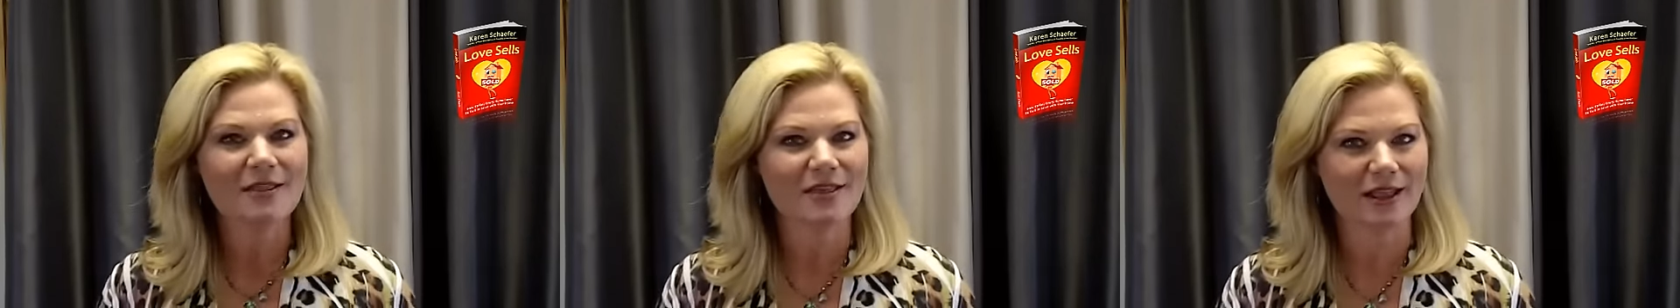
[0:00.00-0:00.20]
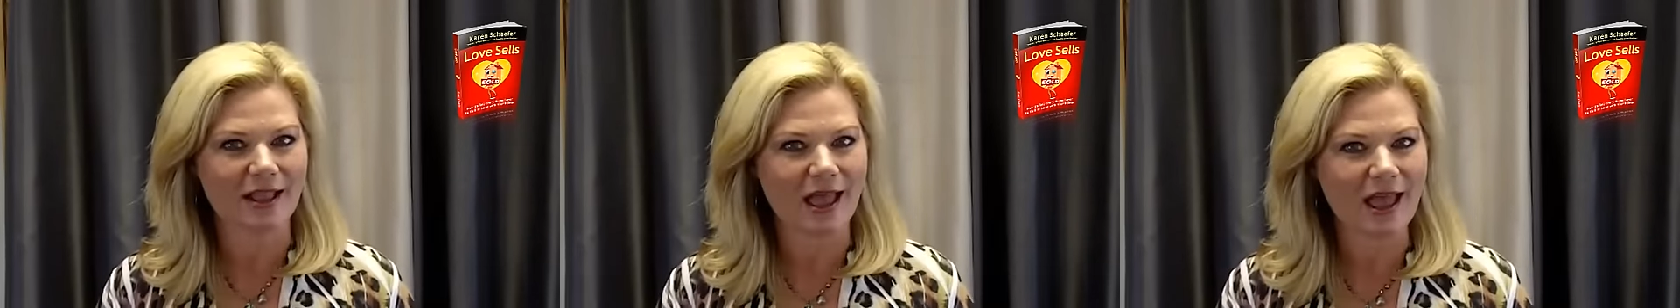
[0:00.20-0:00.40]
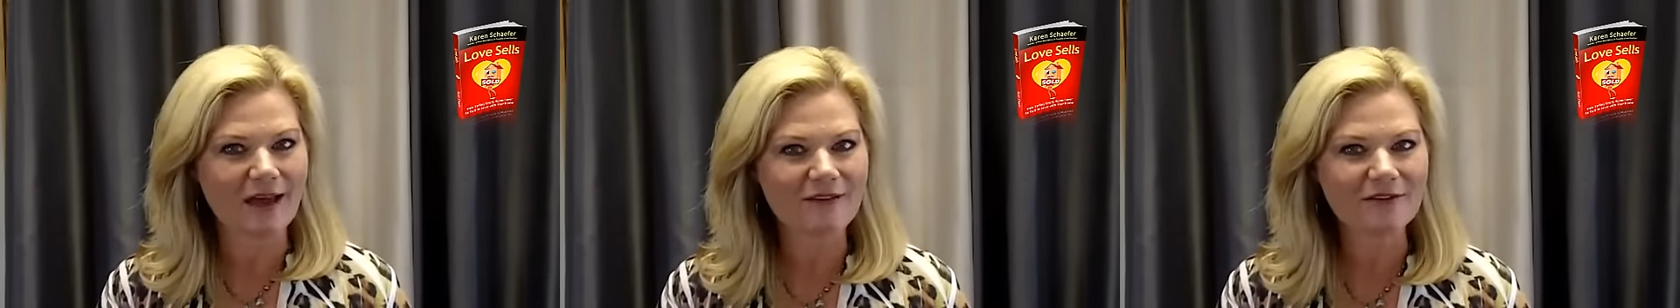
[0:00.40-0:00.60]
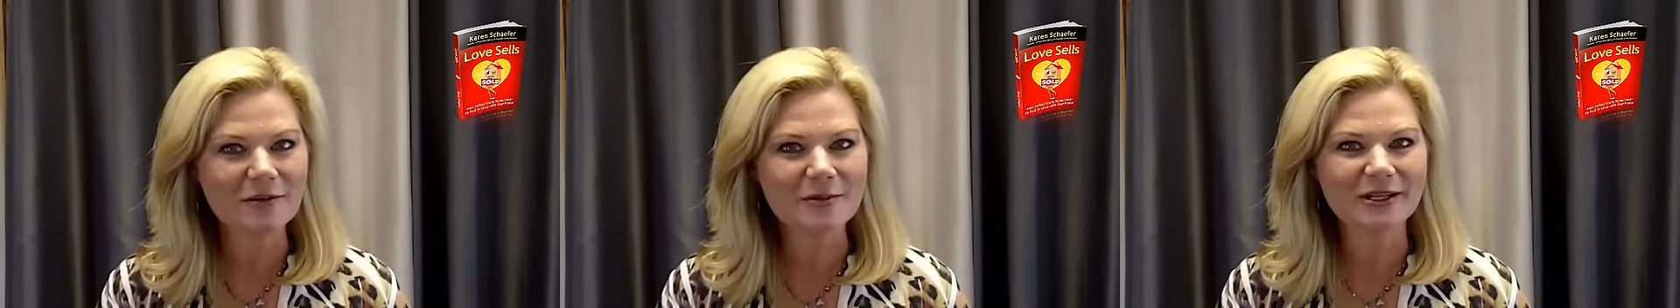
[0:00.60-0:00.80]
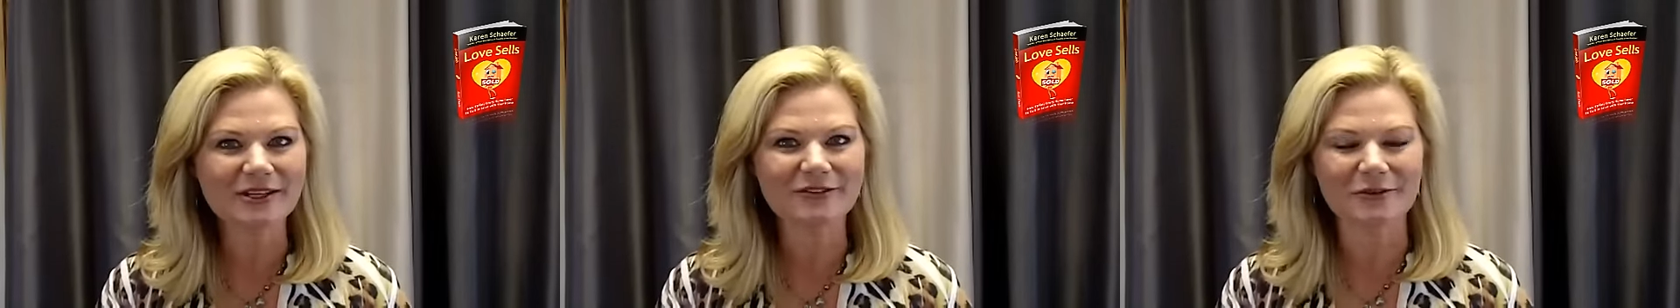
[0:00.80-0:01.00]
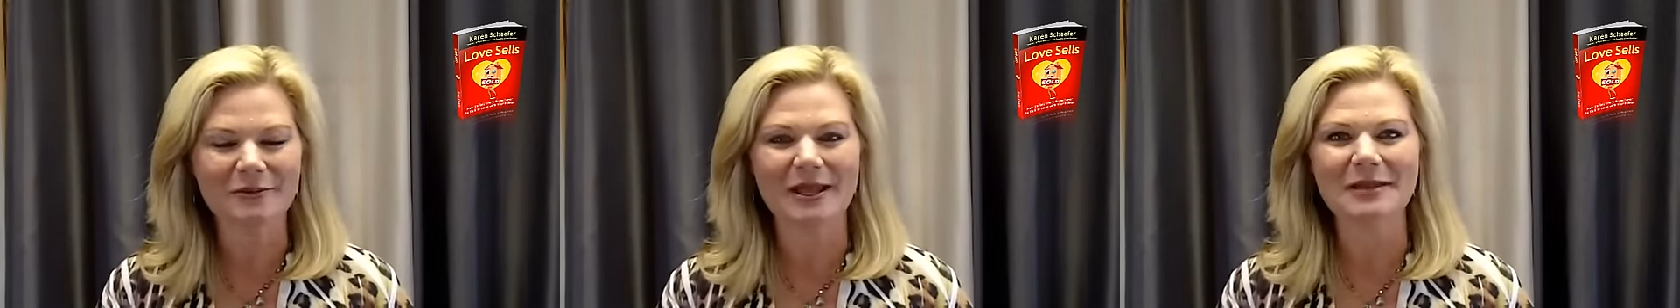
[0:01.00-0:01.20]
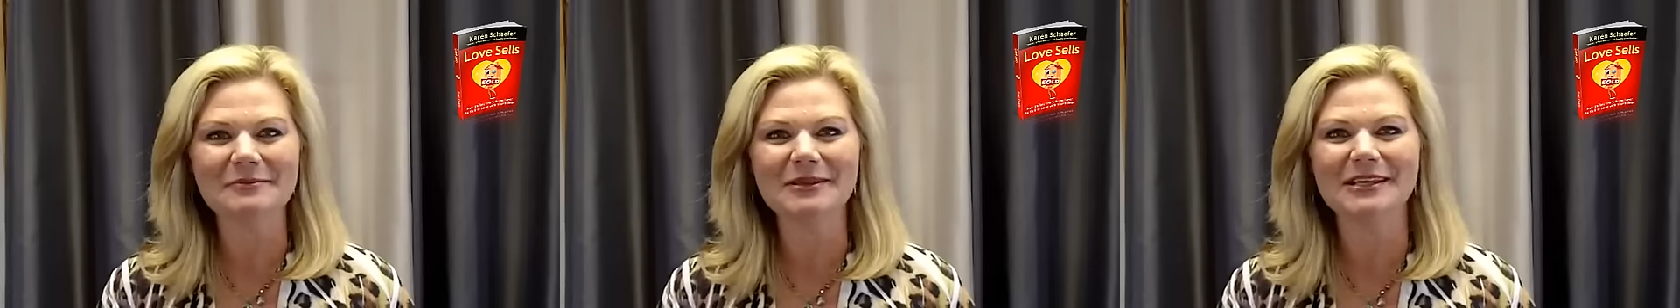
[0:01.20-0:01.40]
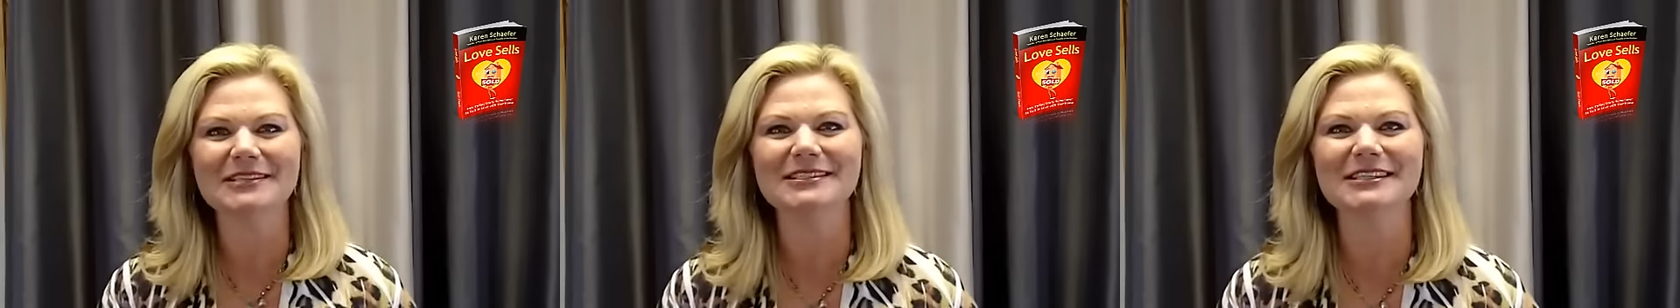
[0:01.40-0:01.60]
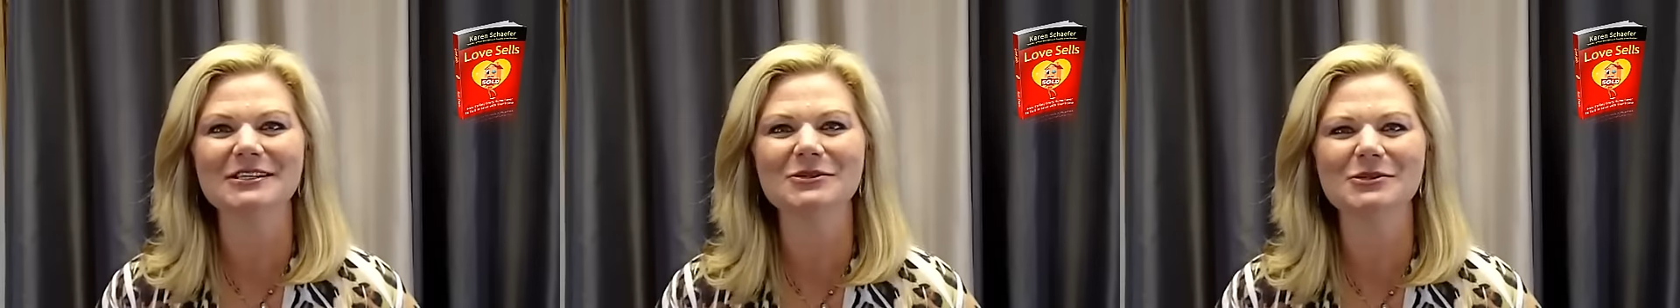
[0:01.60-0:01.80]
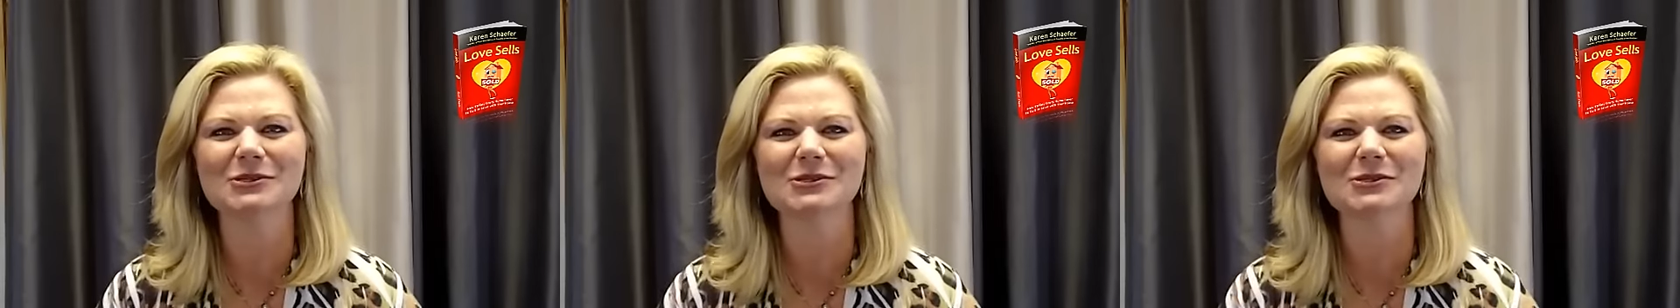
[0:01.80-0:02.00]
that everybody from A P S D
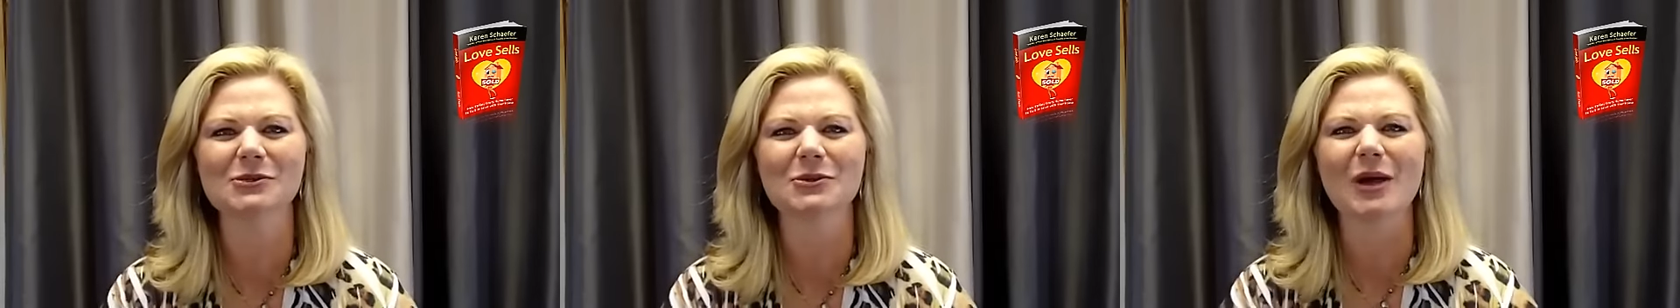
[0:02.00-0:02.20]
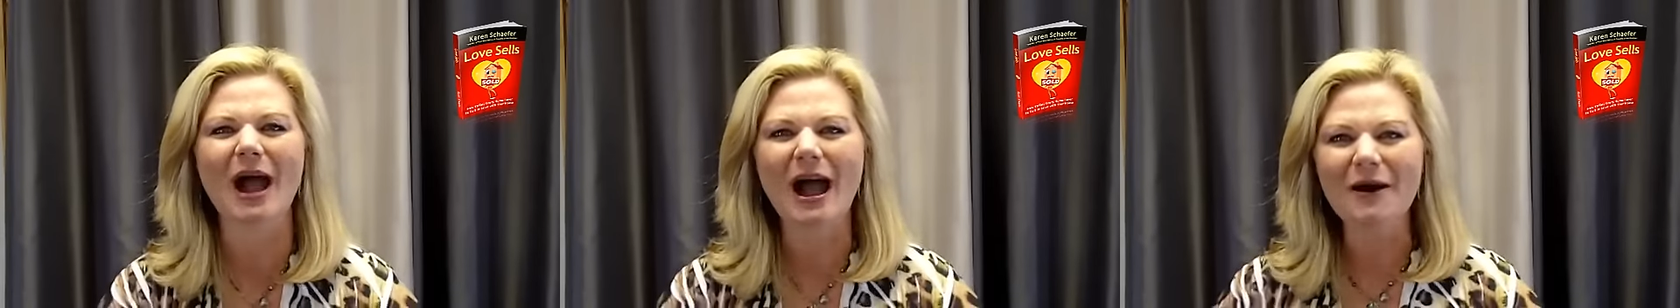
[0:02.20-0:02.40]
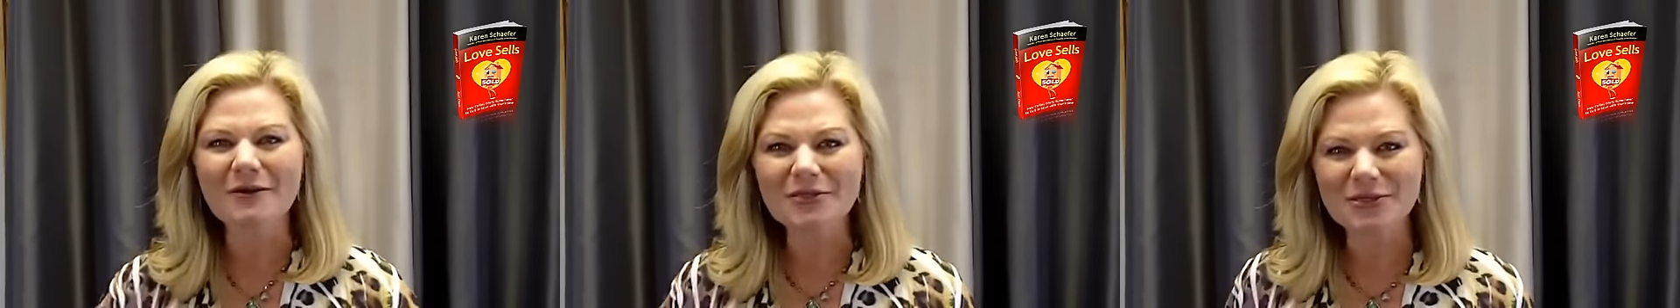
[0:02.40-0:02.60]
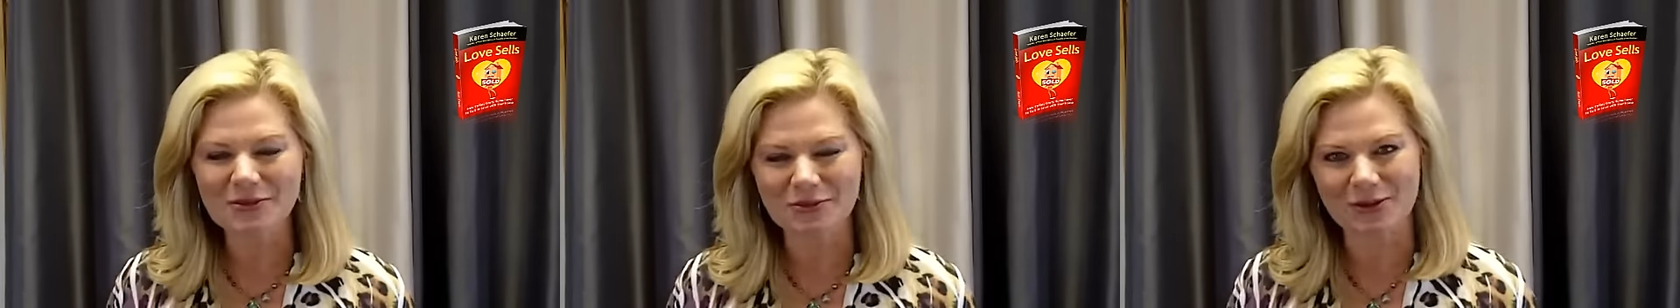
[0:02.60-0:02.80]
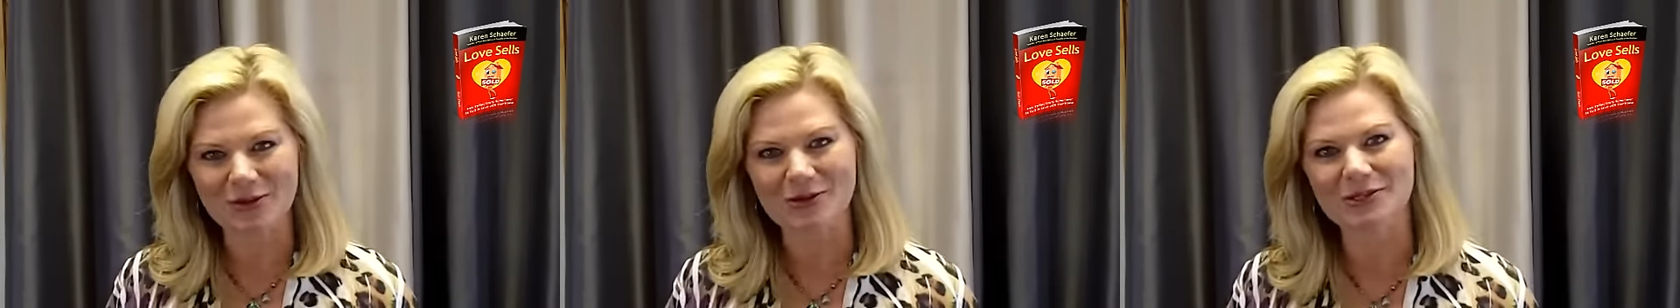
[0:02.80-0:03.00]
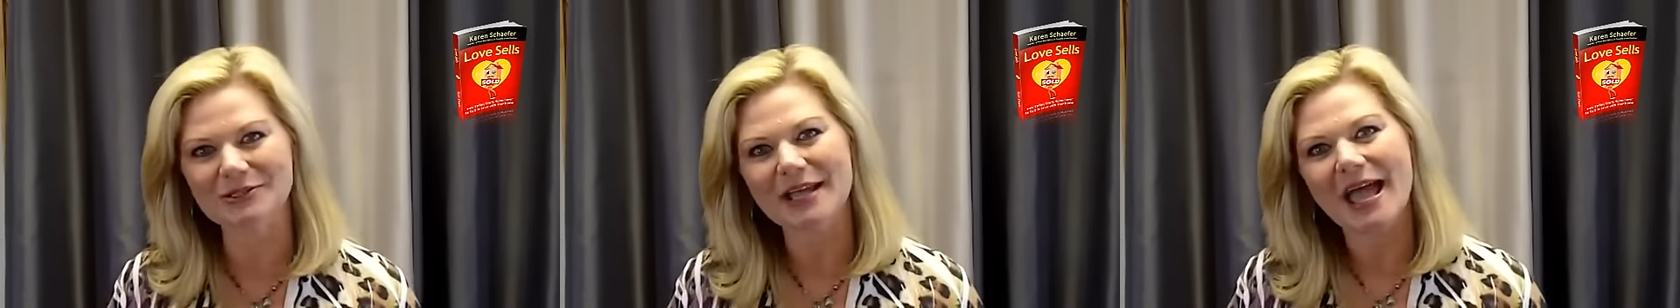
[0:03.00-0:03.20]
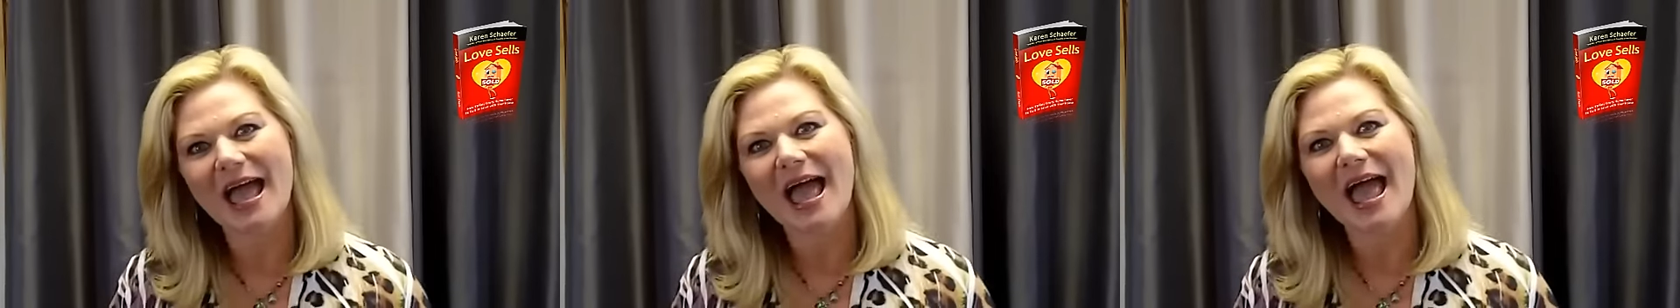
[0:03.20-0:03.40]
uses throughout the world.